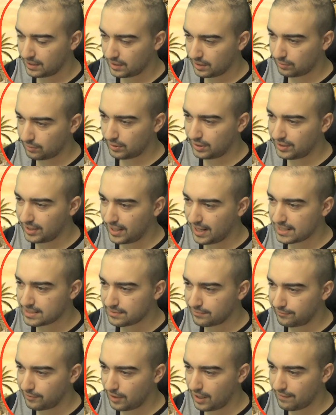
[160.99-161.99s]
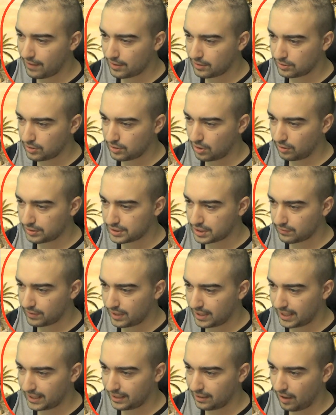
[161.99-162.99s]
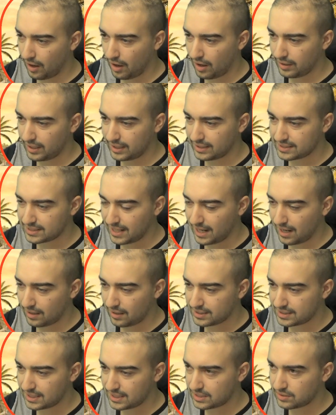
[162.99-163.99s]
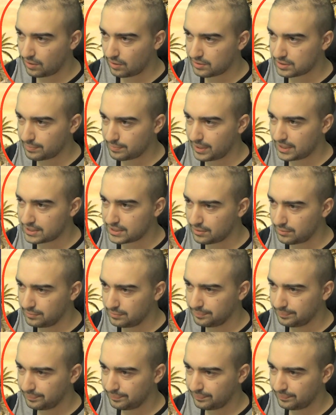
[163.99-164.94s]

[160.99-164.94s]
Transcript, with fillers: $3,500 already. Earnings now $6 a pixel.